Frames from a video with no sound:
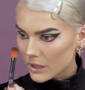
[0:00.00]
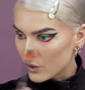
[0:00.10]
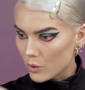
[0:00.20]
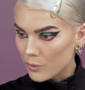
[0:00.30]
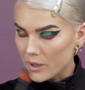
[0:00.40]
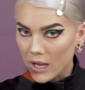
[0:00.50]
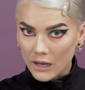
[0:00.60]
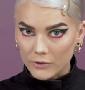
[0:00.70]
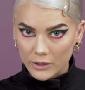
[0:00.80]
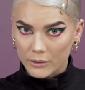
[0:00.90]
I already
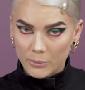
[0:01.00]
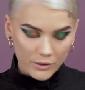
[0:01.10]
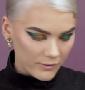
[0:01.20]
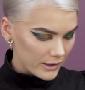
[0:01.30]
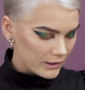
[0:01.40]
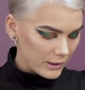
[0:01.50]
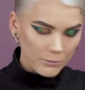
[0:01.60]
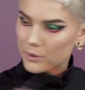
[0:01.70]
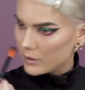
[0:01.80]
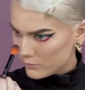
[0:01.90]
have a little bit of
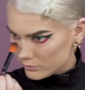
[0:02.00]
highlight, but